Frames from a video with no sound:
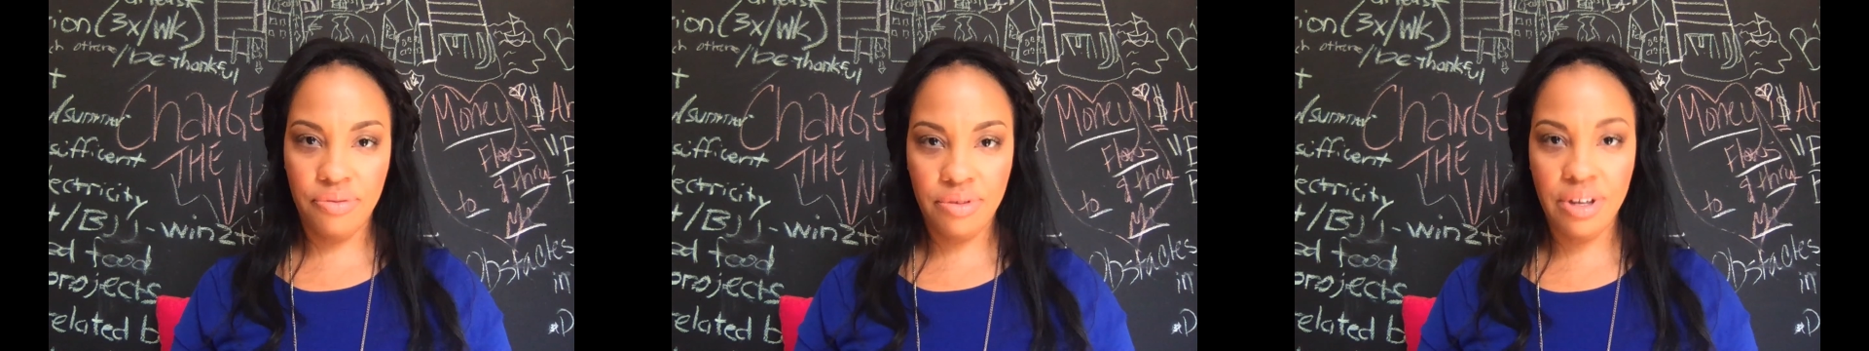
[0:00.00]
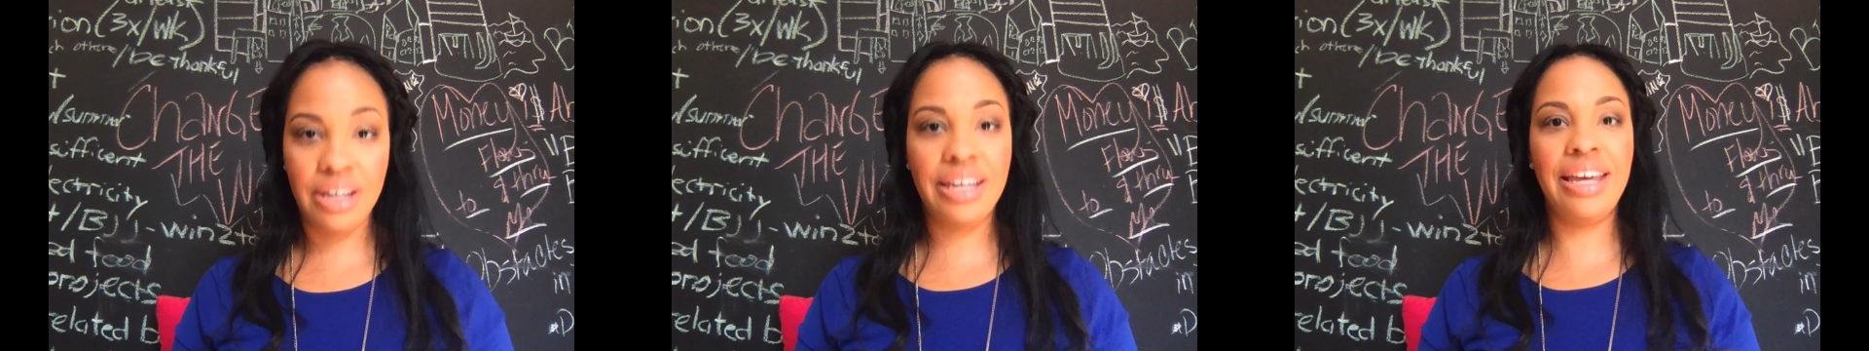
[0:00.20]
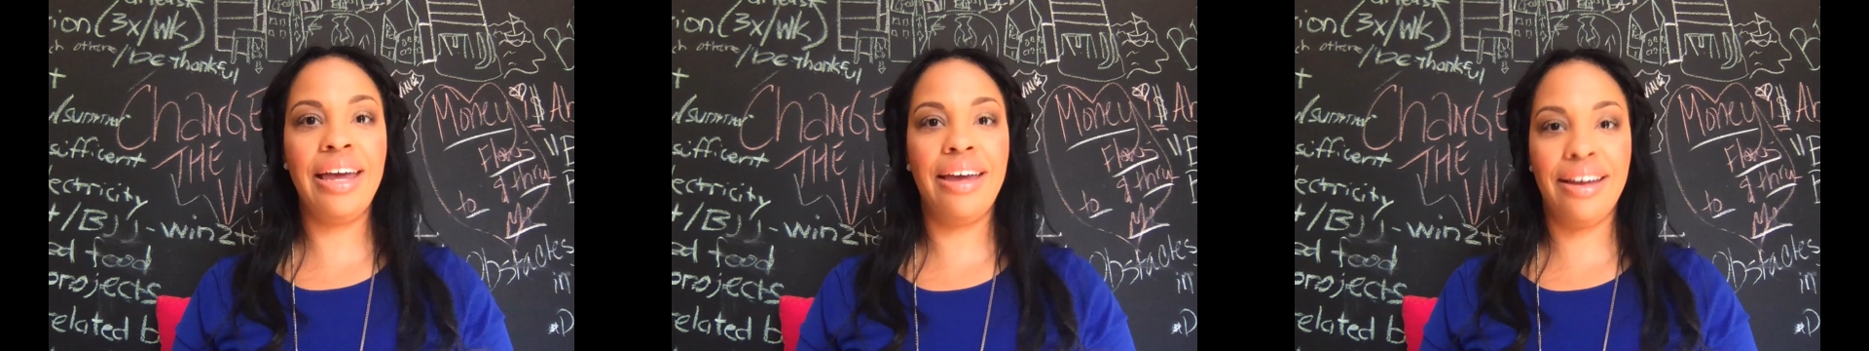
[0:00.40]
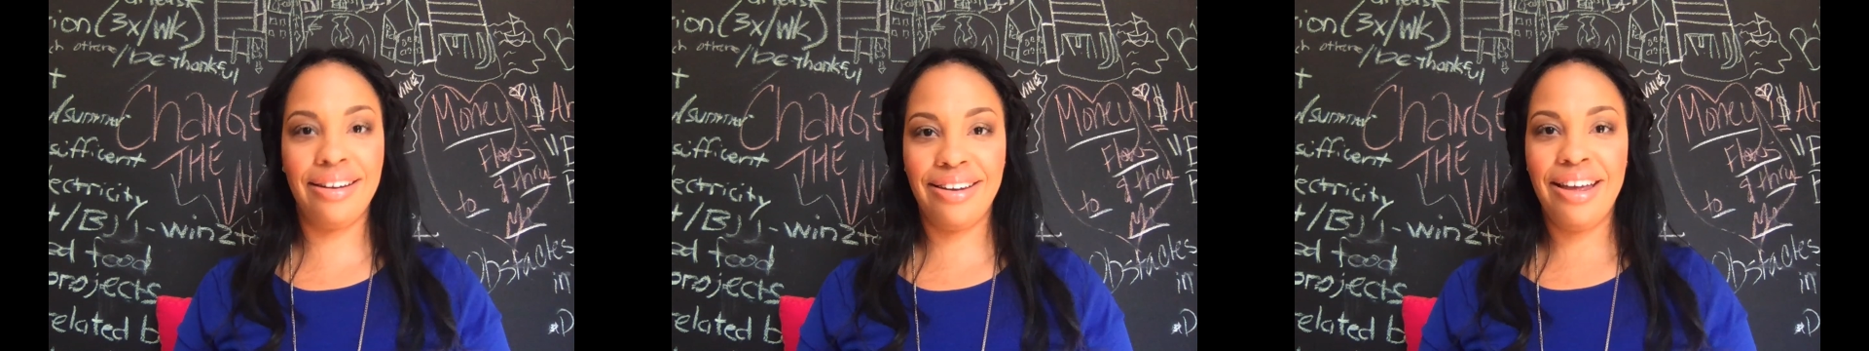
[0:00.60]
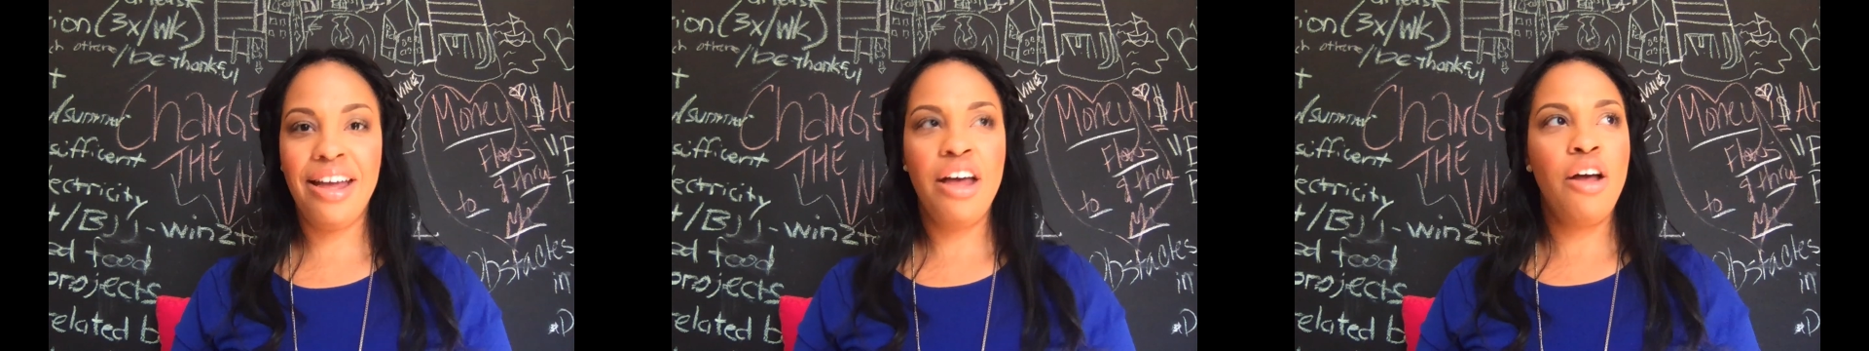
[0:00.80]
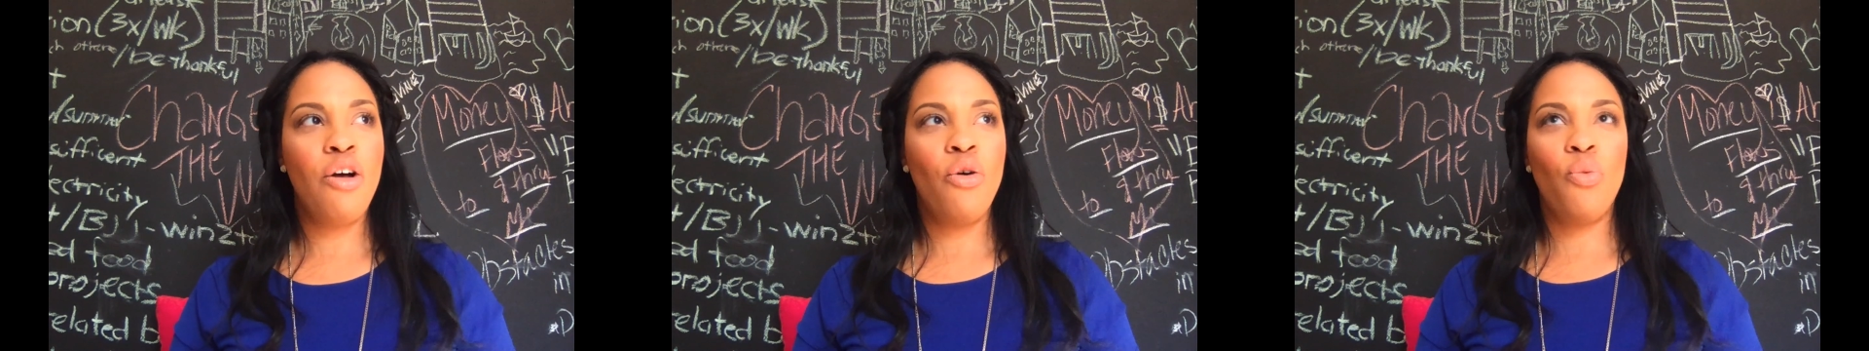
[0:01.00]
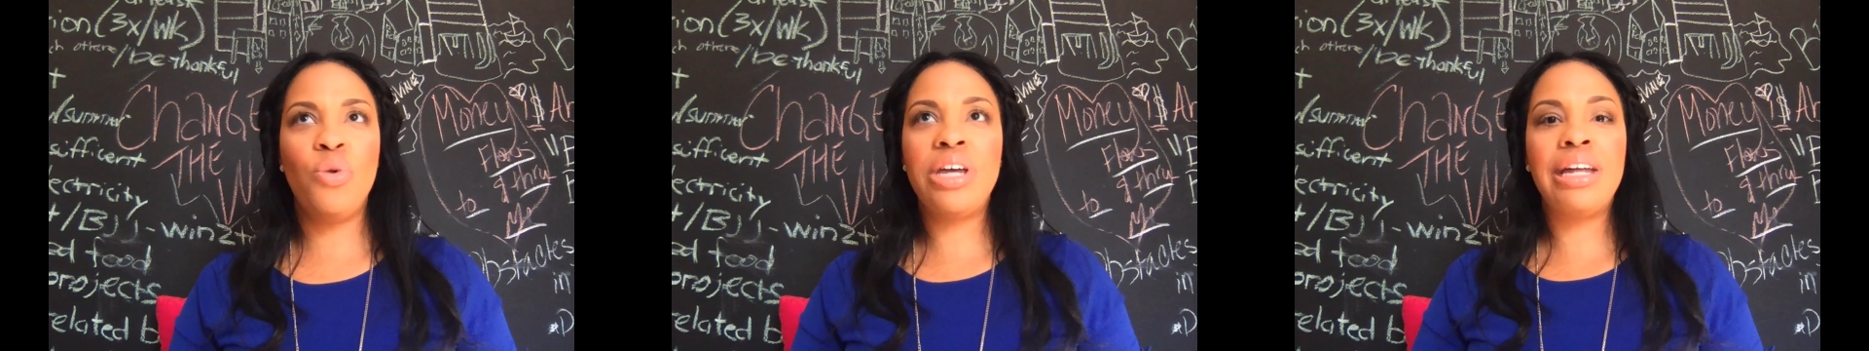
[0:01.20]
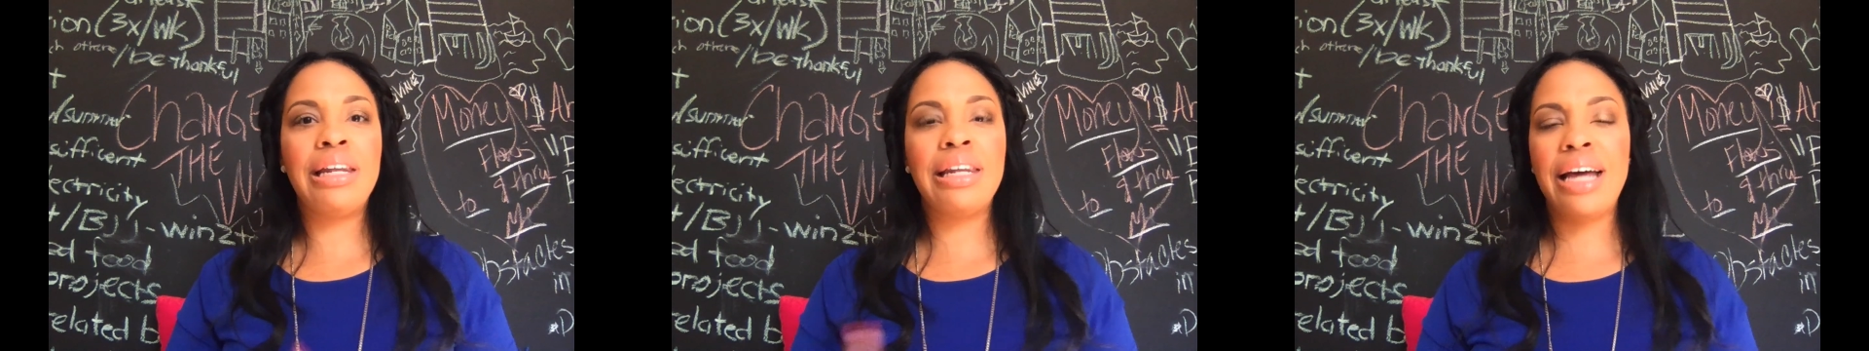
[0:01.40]
Again, we
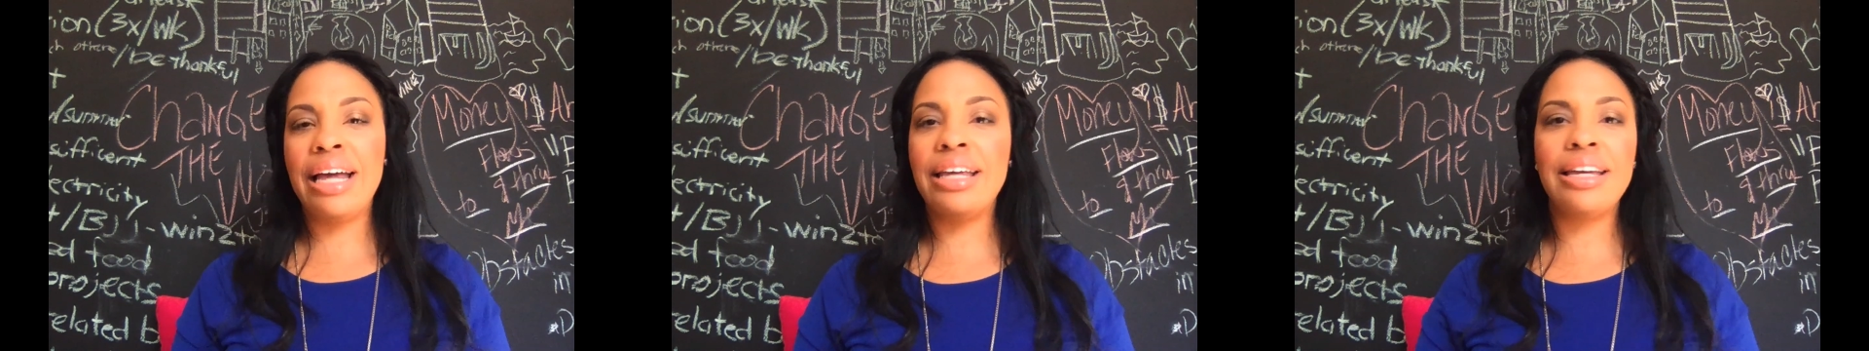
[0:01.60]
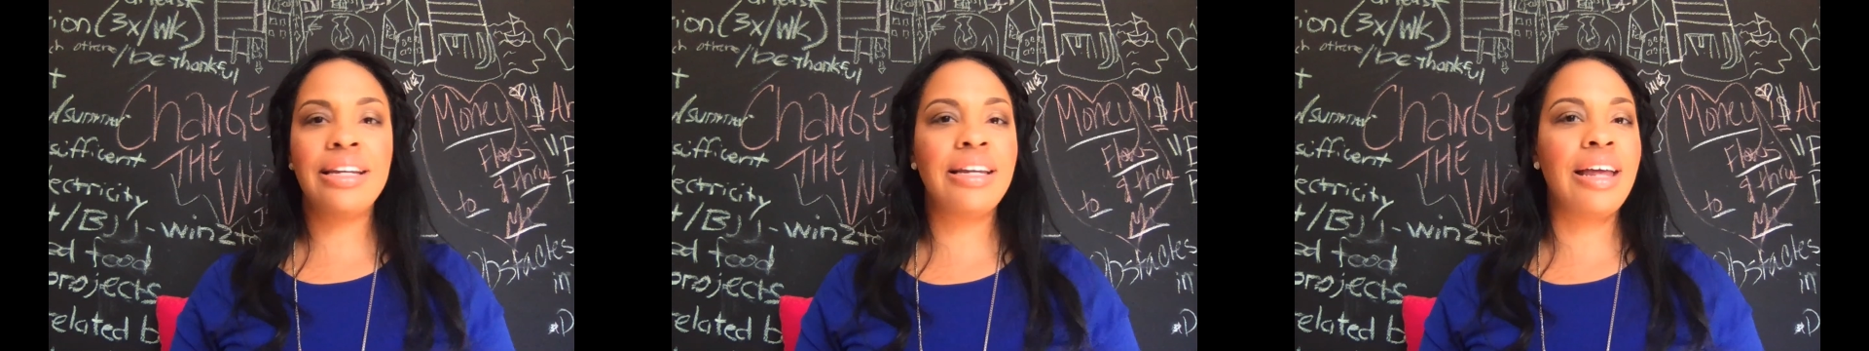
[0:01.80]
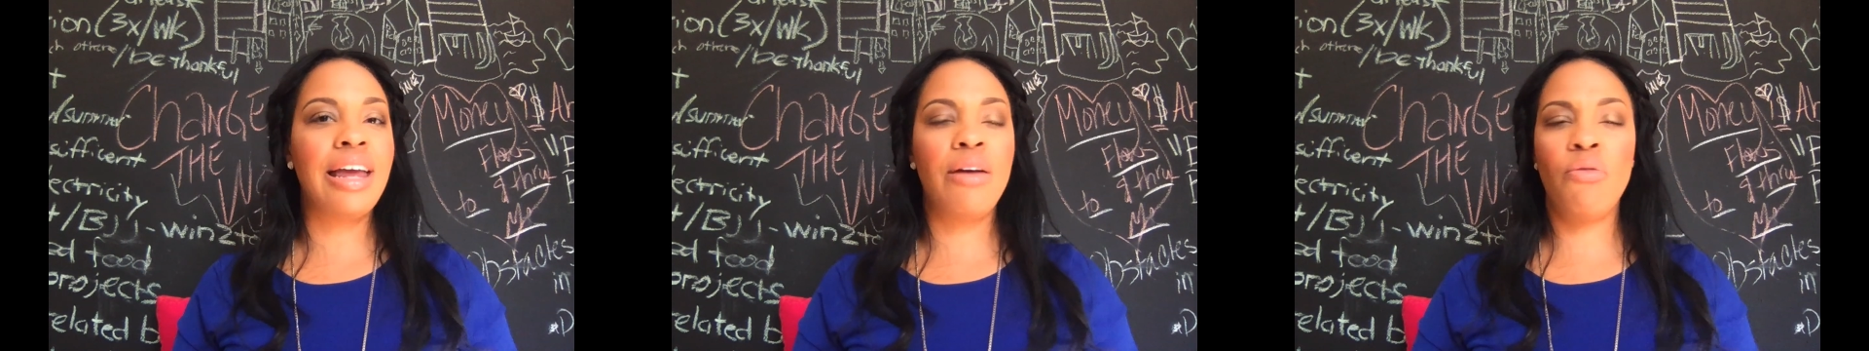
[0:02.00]
can liken